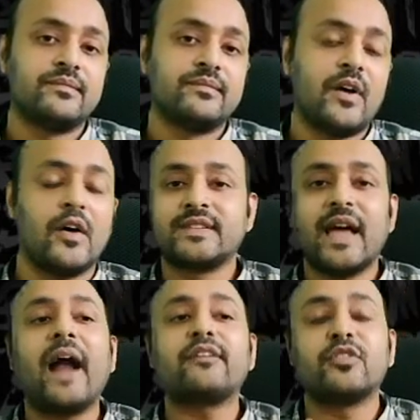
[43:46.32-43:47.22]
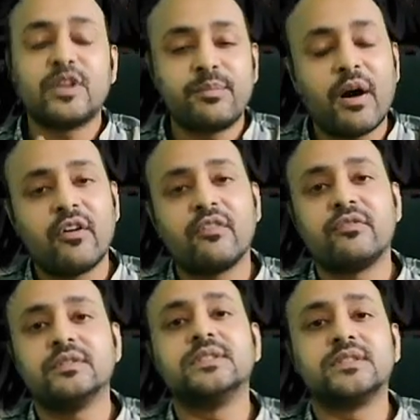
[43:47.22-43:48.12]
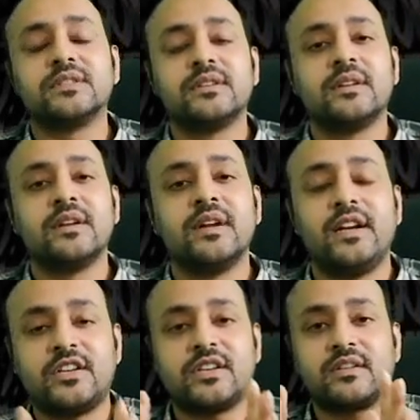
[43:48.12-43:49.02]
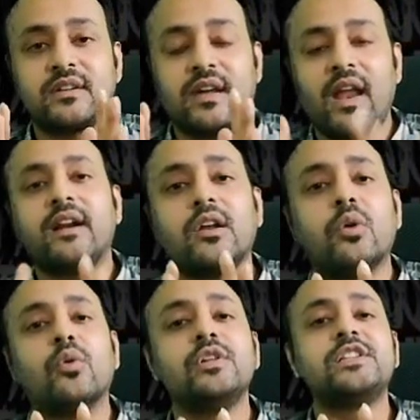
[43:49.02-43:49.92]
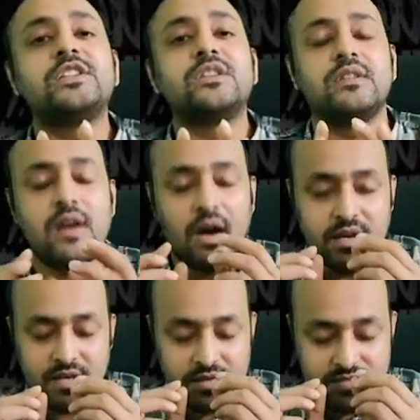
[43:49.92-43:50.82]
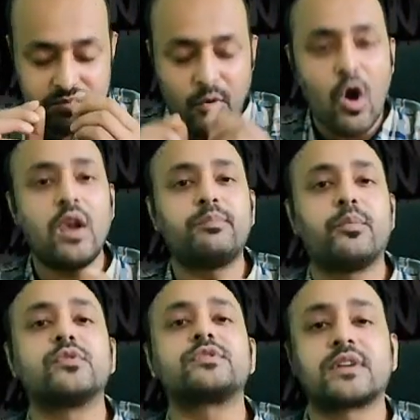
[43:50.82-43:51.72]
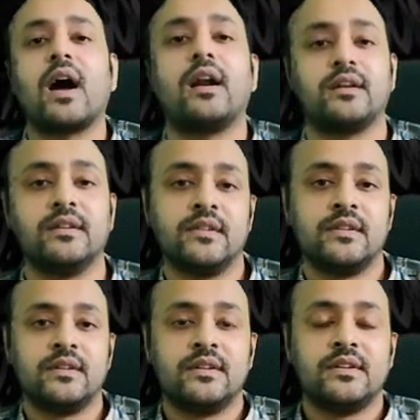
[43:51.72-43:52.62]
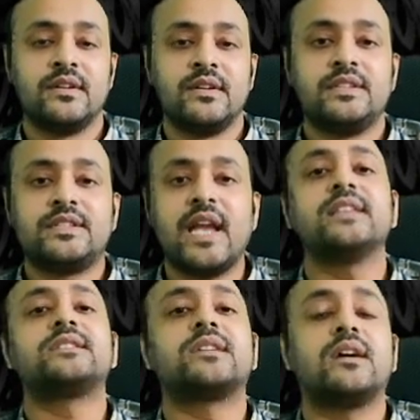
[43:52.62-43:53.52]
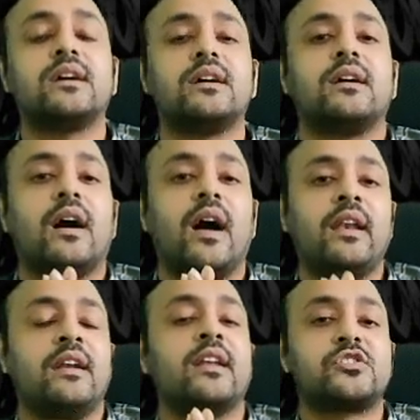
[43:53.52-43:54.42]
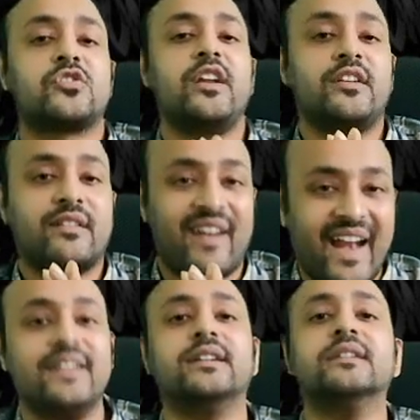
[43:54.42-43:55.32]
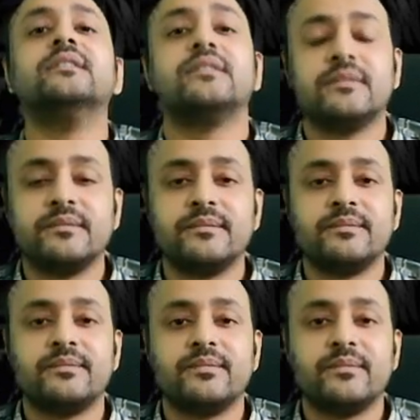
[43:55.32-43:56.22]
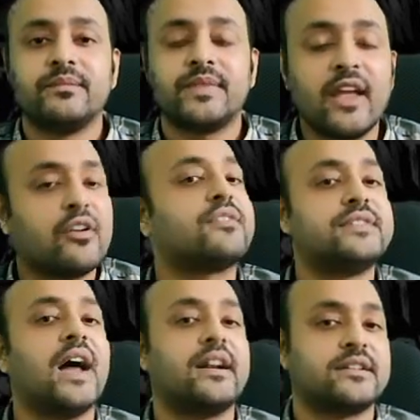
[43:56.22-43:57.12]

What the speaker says: How's that for the power of words? It created her small postcard changed an industry trend. Think of that.